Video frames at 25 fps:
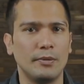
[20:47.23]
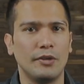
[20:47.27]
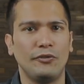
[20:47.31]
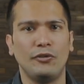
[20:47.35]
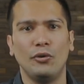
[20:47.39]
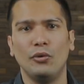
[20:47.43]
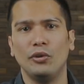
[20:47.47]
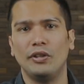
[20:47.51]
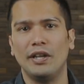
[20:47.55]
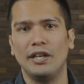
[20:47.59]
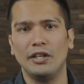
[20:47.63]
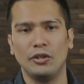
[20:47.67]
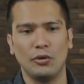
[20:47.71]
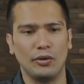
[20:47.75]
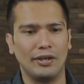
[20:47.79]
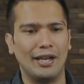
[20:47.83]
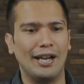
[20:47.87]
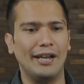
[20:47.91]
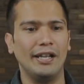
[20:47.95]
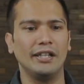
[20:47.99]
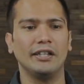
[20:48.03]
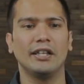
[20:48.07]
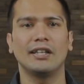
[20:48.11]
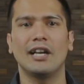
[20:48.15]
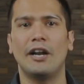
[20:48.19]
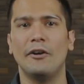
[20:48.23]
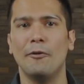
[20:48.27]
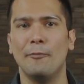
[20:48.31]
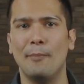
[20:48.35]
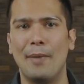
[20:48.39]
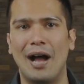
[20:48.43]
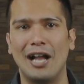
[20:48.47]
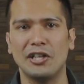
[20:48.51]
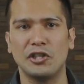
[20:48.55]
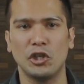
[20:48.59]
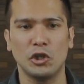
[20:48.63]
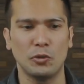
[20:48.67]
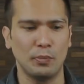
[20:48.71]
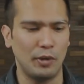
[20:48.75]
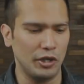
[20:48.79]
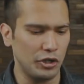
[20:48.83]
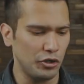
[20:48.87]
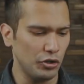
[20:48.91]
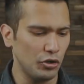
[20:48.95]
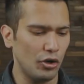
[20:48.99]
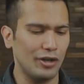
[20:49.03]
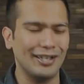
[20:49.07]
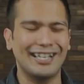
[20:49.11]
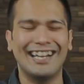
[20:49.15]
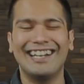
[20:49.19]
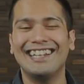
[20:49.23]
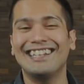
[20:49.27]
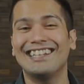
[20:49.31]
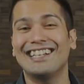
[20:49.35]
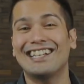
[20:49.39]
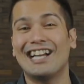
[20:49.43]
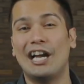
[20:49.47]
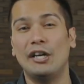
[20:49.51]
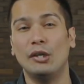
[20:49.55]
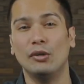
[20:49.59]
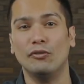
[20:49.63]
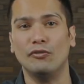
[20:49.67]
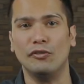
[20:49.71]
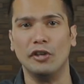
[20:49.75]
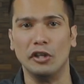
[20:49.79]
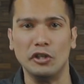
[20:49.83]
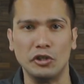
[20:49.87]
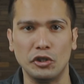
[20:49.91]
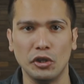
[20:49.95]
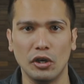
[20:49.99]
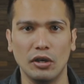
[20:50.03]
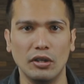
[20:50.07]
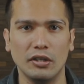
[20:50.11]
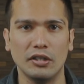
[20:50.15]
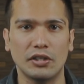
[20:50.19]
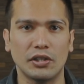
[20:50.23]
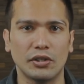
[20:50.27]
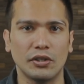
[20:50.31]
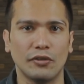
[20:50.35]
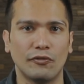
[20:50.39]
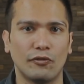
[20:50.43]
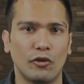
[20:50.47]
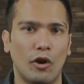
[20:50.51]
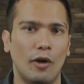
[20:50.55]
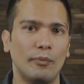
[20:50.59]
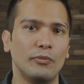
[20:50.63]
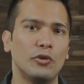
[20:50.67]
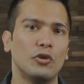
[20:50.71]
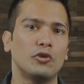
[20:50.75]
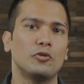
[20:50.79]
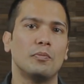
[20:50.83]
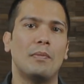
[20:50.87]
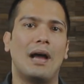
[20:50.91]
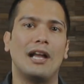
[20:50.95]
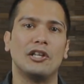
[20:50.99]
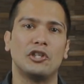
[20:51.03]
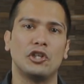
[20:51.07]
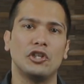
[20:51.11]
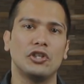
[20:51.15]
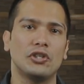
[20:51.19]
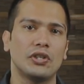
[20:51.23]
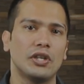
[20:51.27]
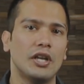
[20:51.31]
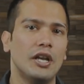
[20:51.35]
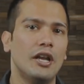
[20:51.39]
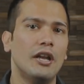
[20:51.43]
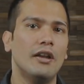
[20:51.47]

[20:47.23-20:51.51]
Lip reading: if you think you're getting the kind of matches but you're not getting the kind of results from those matches